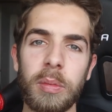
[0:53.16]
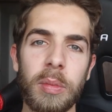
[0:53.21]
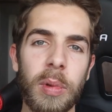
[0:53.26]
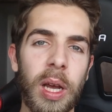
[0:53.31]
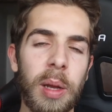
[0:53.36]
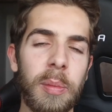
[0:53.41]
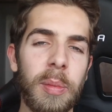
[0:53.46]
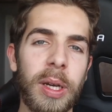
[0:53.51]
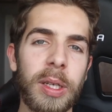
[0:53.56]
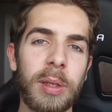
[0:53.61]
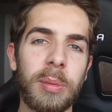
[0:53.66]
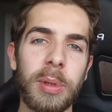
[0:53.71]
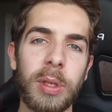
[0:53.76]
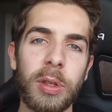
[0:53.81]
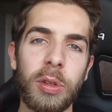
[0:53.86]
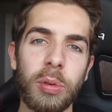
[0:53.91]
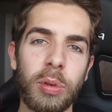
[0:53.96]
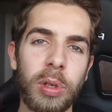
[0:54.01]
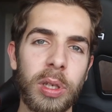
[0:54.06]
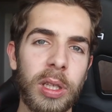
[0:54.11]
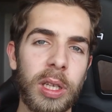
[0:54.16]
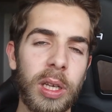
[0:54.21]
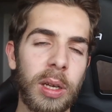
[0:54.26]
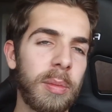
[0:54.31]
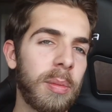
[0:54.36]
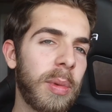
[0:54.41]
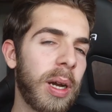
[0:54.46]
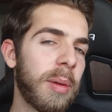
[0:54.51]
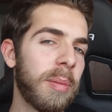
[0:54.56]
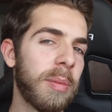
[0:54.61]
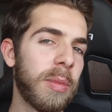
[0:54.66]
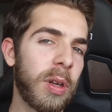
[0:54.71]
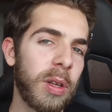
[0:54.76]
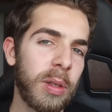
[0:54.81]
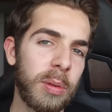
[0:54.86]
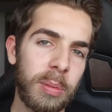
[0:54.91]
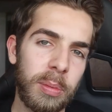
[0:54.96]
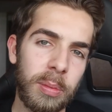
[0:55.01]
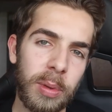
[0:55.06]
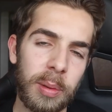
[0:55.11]
I might be doing them. I
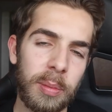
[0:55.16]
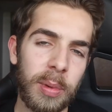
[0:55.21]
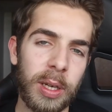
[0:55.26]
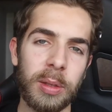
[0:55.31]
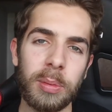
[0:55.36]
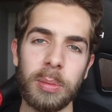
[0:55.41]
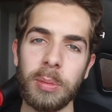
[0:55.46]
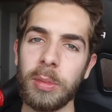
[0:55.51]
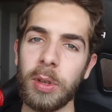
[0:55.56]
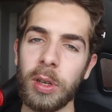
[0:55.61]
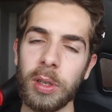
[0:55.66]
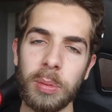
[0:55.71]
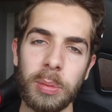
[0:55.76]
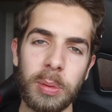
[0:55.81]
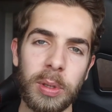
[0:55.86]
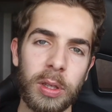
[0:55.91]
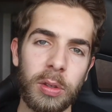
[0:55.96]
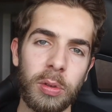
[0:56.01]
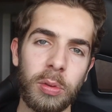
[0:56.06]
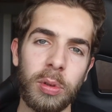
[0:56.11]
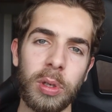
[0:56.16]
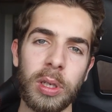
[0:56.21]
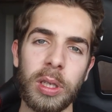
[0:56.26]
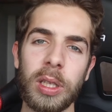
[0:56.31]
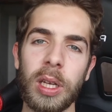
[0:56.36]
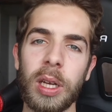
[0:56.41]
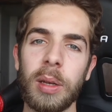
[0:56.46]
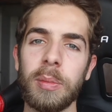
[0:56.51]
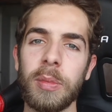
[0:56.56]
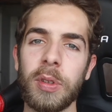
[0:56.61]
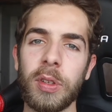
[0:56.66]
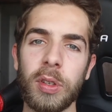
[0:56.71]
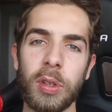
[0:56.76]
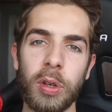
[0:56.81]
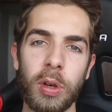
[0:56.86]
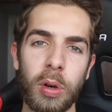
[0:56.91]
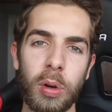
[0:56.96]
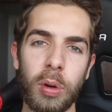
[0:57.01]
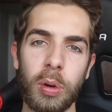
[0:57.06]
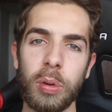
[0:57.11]
might not be doing them.
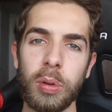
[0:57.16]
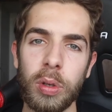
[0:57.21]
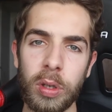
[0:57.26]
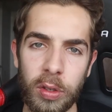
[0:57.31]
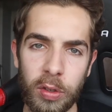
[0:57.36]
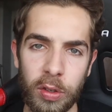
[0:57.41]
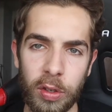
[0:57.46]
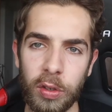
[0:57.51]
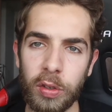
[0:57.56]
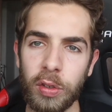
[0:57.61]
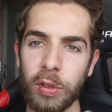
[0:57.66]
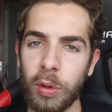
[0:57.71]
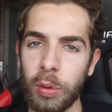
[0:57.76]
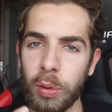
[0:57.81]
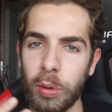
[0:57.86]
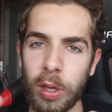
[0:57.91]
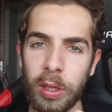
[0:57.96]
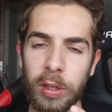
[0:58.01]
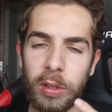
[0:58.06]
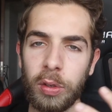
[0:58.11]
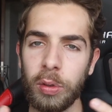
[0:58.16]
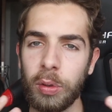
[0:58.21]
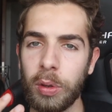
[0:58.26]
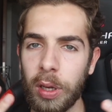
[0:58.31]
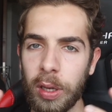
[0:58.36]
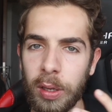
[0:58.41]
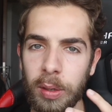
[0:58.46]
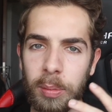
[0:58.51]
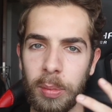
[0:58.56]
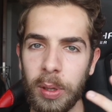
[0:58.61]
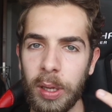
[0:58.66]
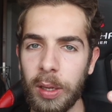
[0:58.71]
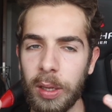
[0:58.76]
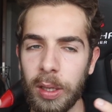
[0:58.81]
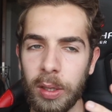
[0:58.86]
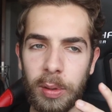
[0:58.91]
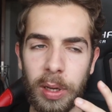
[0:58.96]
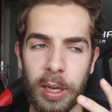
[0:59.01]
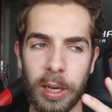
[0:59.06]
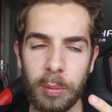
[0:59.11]
So it's just so that you can be
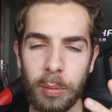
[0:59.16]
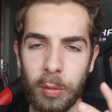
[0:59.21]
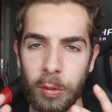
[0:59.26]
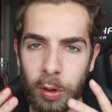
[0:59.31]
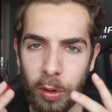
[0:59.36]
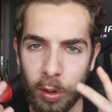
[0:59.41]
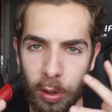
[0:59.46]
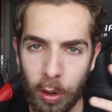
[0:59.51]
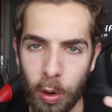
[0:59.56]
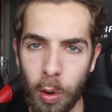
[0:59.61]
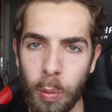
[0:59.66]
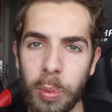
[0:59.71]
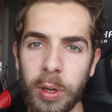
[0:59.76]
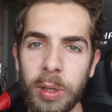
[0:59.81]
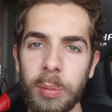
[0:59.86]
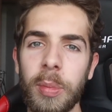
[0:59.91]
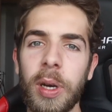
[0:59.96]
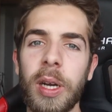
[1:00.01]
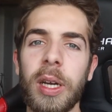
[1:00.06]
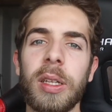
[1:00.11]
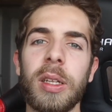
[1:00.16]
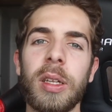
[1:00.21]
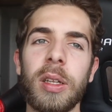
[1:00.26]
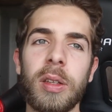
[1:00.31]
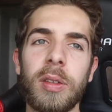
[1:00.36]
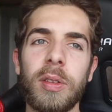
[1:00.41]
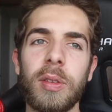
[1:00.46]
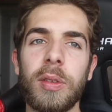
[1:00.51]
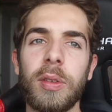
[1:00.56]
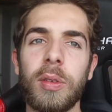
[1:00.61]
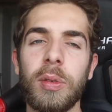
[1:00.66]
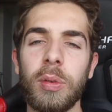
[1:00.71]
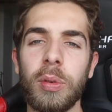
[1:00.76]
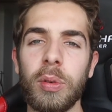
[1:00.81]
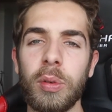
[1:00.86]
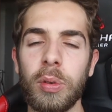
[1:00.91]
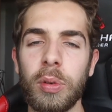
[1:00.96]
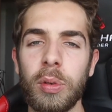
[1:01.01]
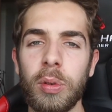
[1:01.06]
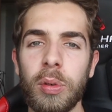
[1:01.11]
like more open-minded
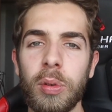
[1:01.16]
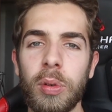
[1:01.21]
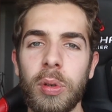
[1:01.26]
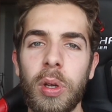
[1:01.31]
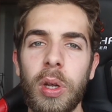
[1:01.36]
to